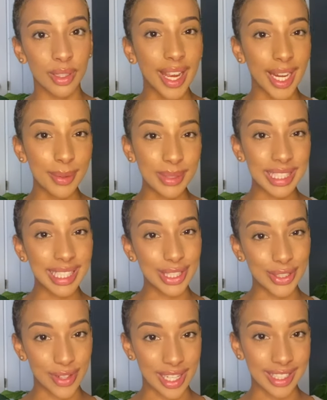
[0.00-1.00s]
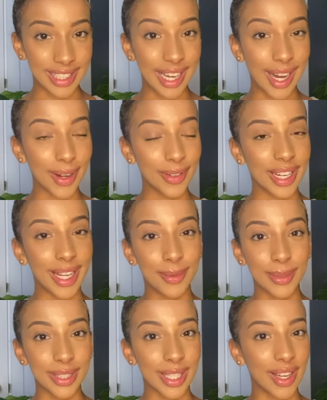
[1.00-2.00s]
He was in his dressing gown. It
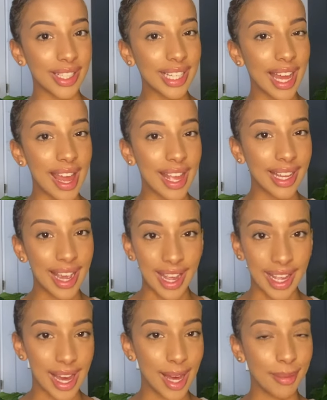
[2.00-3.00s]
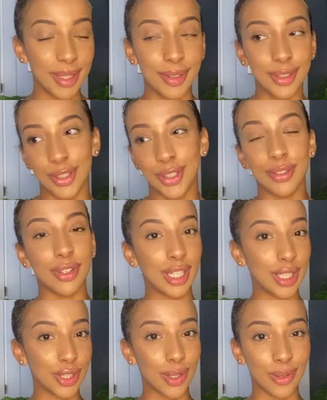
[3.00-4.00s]
was like 8 a.m. He was just shrugging
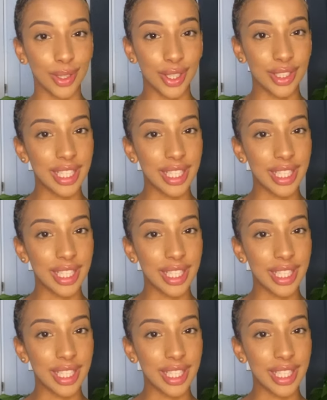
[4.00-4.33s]
his shoulders.